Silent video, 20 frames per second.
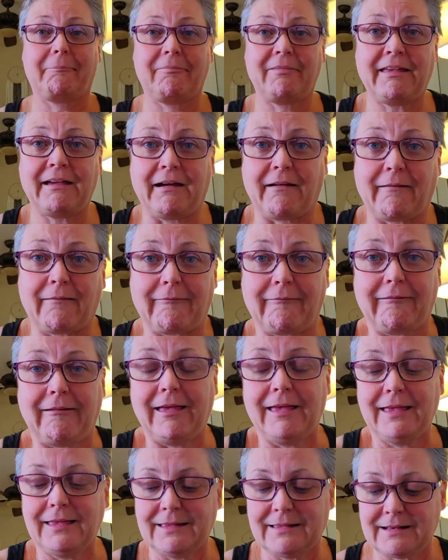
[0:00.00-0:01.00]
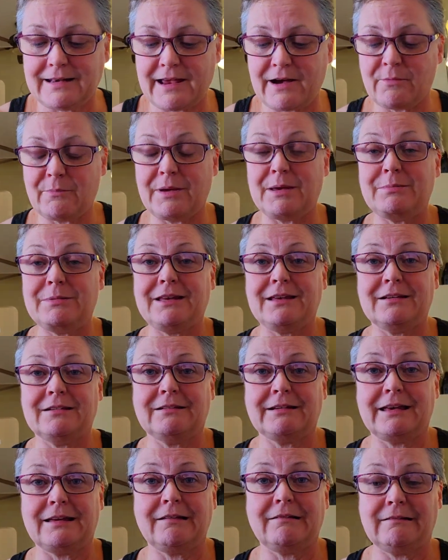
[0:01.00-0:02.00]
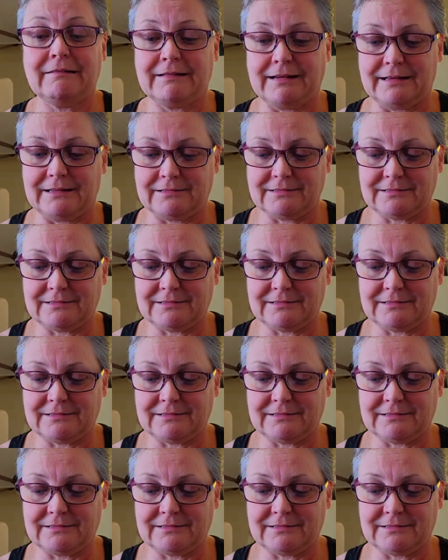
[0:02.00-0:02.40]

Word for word: There. Now maybe he'll get on it.